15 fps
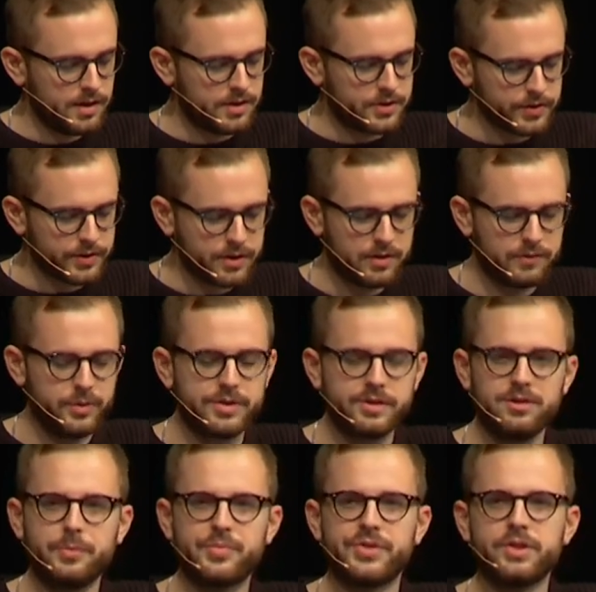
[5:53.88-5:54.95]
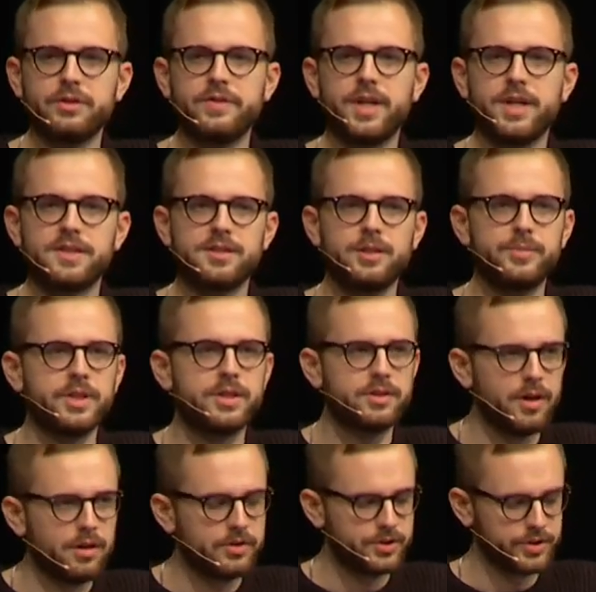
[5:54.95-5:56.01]
And sure enough, we soon observed that same
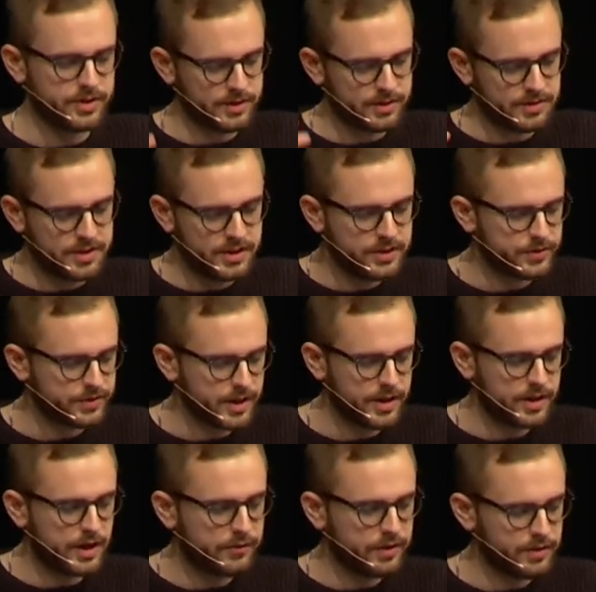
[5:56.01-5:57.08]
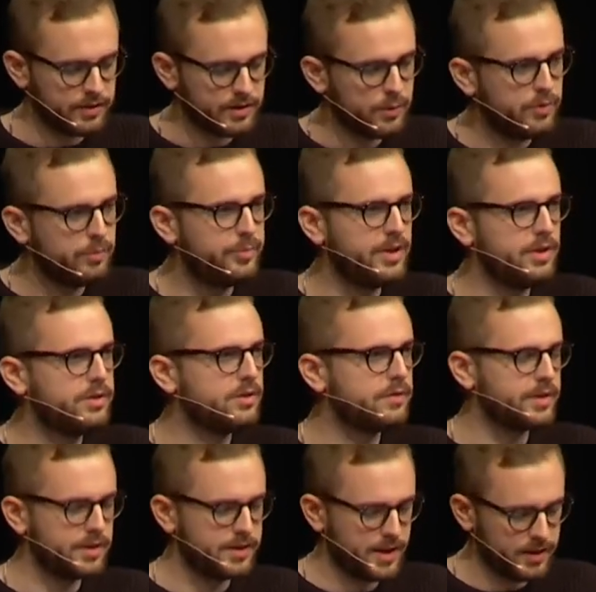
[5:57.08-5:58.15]
technology, the internet, and everything that we built
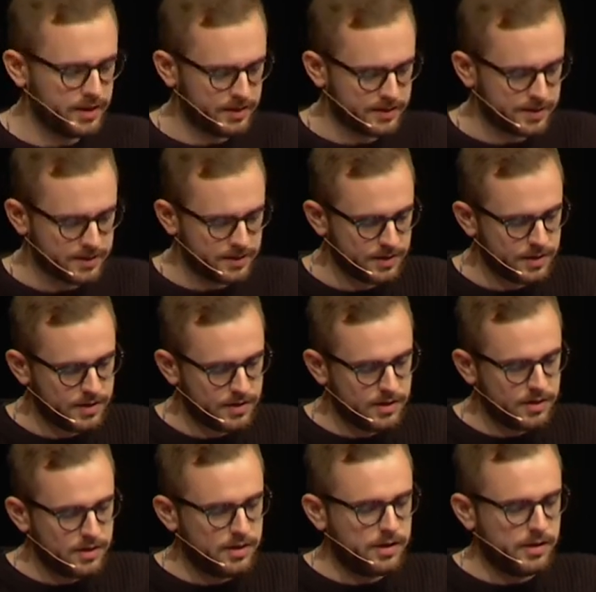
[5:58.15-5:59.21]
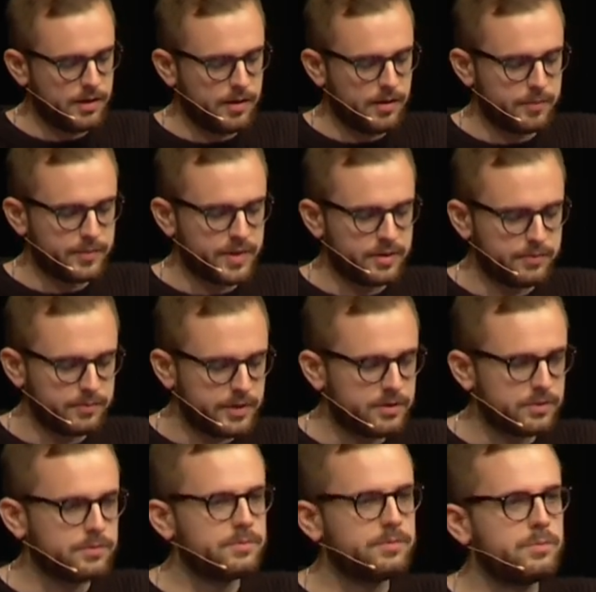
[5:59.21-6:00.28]
over the decades
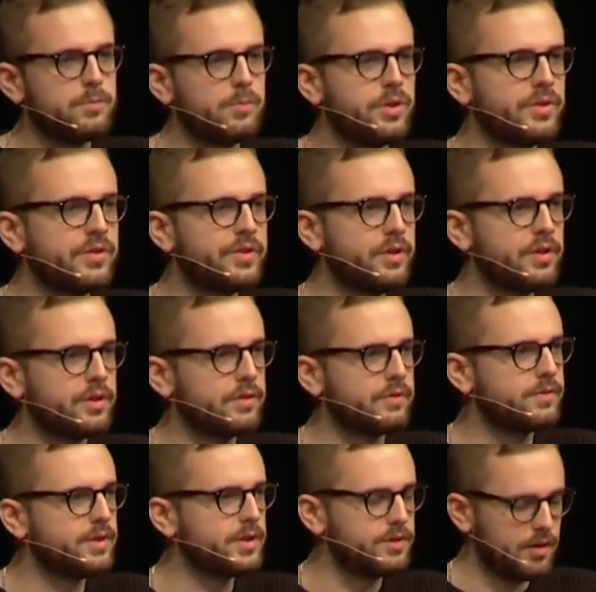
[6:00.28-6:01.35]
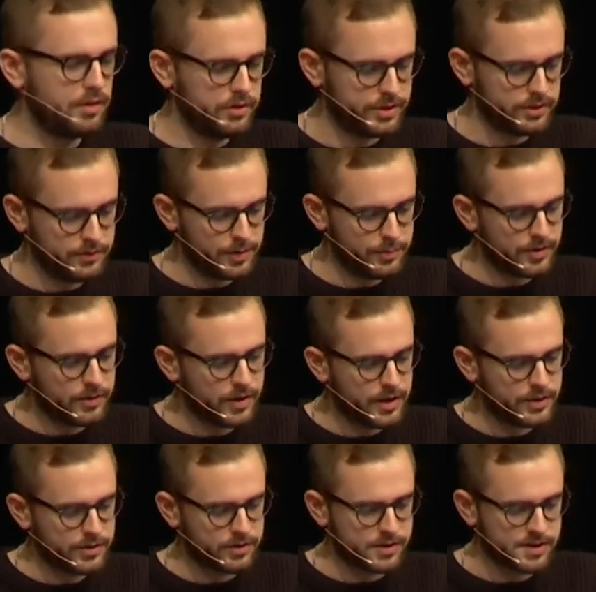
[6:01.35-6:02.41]
that we consider a technology of
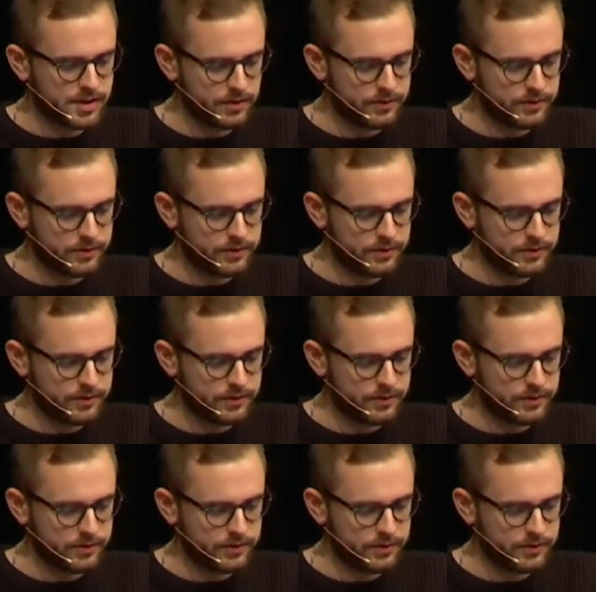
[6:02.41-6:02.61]
liberation and